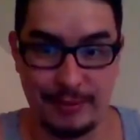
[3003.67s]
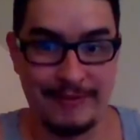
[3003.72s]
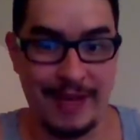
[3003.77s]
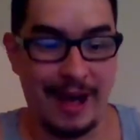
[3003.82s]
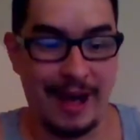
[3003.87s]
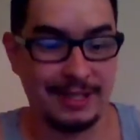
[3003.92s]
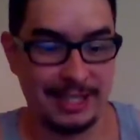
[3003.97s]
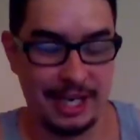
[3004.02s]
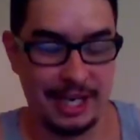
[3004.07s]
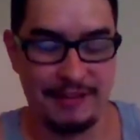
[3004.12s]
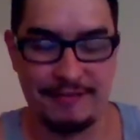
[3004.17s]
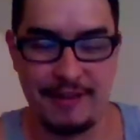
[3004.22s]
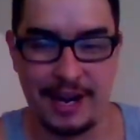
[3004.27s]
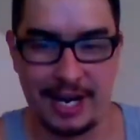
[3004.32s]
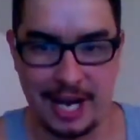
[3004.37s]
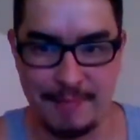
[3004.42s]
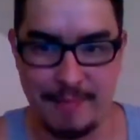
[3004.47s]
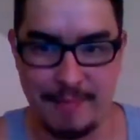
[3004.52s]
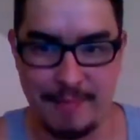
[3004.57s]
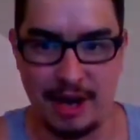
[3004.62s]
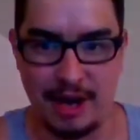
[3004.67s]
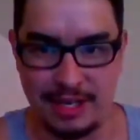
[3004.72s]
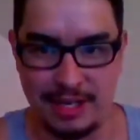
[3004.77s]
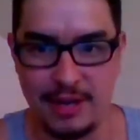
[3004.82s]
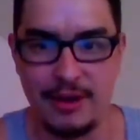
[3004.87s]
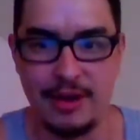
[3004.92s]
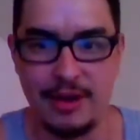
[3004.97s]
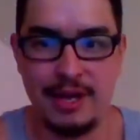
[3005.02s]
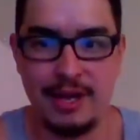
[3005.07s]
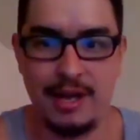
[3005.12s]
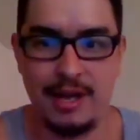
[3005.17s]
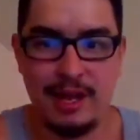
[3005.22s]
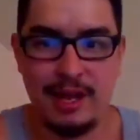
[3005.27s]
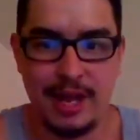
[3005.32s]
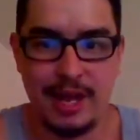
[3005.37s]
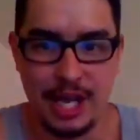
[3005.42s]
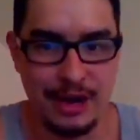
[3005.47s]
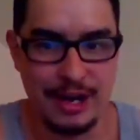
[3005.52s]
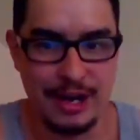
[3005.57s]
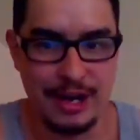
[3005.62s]
Valentina fucking murked you.
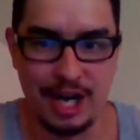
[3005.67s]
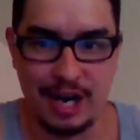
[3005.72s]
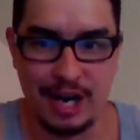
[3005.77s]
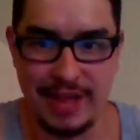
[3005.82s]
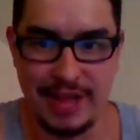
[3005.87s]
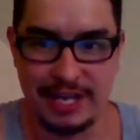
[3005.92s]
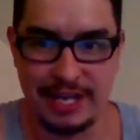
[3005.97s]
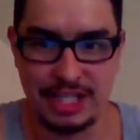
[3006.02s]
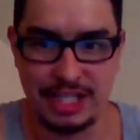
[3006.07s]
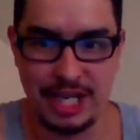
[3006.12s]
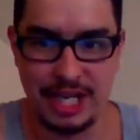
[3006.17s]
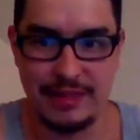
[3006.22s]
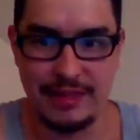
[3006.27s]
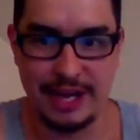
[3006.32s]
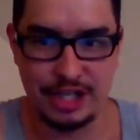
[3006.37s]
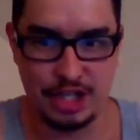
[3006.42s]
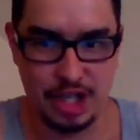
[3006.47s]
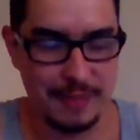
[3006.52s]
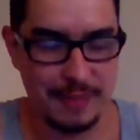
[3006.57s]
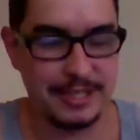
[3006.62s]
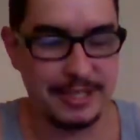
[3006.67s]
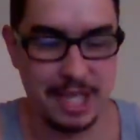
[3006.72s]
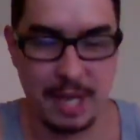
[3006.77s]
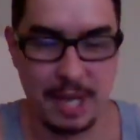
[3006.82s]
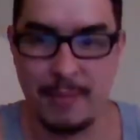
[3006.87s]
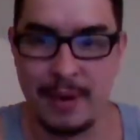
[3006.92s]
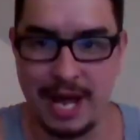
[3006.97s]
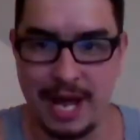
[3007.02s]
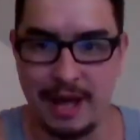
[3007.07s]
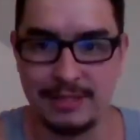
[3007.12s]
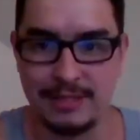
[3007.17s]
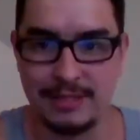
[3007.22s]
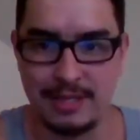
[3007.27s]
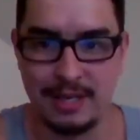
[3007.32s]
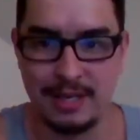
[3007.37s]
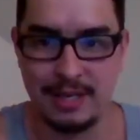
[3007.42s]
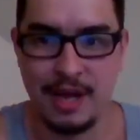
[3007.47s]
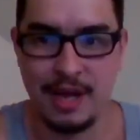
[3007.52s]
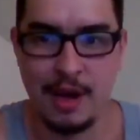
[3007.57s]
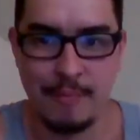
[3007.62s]
You didn't deserve that shit. That should have been someone else.
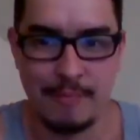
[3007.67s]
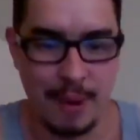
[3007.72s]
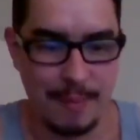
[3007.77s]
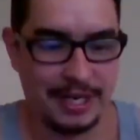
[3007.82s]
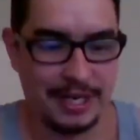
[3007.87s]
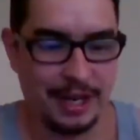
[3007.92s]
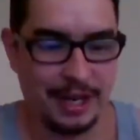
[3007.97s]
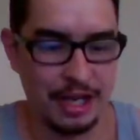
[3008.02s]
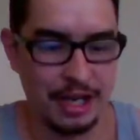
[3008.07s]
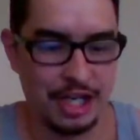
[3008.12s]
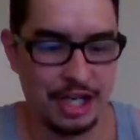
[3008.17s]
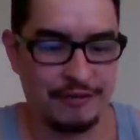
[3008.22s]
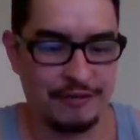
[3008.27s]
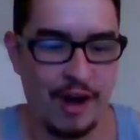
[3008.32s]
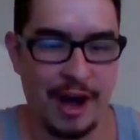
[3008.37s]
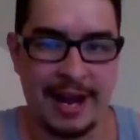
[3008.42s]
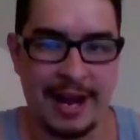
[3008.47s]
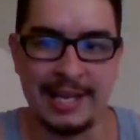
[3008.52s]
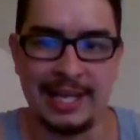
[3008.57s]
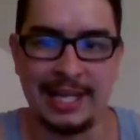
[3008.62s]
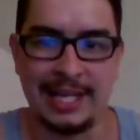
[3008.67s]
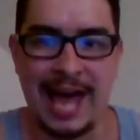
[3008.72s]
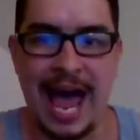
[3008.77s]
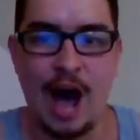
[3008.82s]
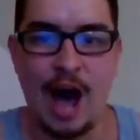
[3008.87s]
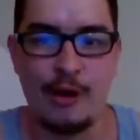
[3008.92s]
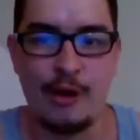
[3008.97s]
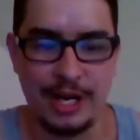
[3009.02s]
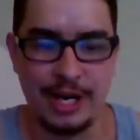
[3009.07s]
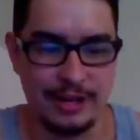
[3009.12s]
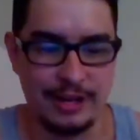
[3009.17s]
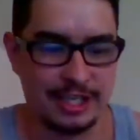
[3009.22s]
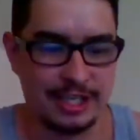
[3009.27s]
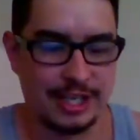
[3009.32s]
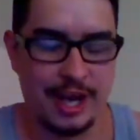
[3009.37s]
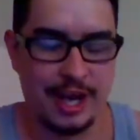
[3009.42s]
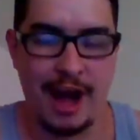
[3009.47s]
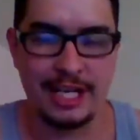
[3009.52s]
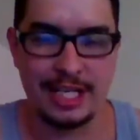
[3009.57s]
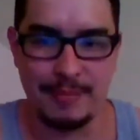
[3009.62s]
But because you're fucking loud and you're this
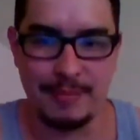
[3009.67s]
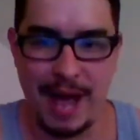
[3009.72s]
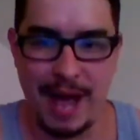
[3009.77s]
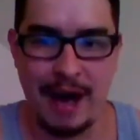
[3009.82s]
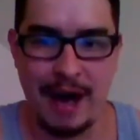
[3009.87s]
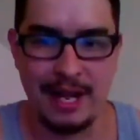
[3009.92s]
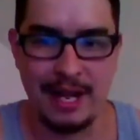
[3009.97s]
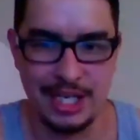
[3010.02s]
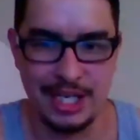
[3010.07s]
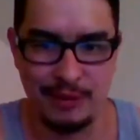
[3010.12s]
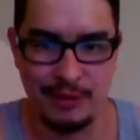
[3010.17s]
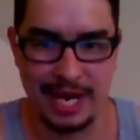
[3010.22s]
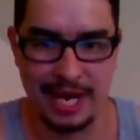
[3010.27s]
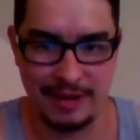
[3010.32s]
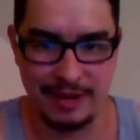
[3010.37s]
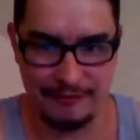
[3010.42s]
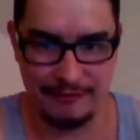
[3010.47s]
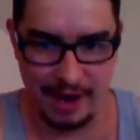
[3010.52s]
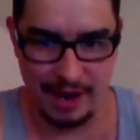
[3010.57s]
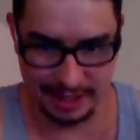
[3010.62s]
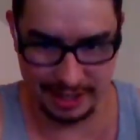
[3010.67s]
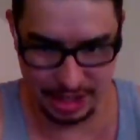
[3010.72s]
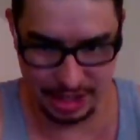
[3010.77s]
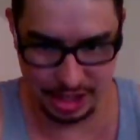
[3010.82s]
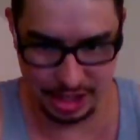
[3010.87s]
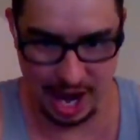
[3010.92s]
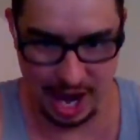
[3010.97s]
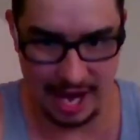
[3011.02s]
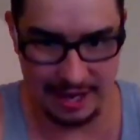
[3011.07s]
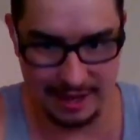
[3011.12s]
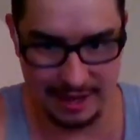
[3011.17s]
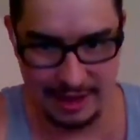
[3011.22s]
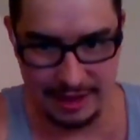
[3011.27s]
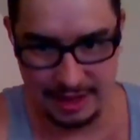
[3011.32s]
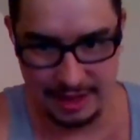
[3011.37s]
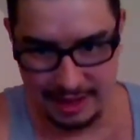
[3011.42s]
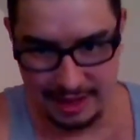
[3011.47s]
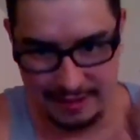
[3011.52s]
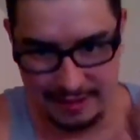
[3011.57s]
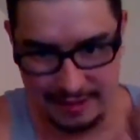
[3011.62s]
cunt about it, you get a fucking shot.
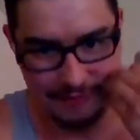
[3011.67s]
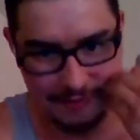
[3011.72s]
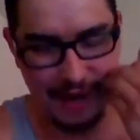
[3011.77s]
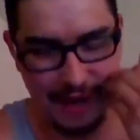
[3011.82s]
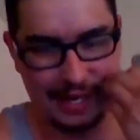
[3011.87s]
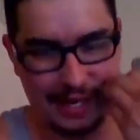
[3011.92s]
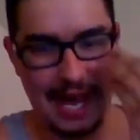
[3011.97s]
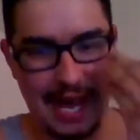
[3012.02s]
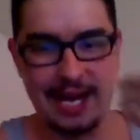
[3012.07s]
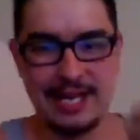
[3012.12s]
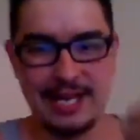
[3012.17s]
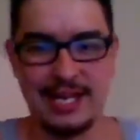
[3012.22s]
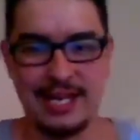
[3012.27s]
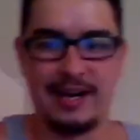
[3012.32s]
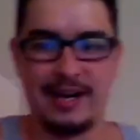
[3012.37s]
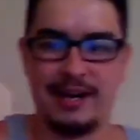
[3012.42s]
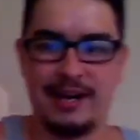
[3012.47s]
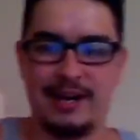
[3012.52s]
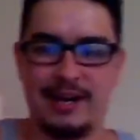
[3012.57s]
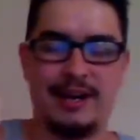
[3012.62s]
Fuck out of here.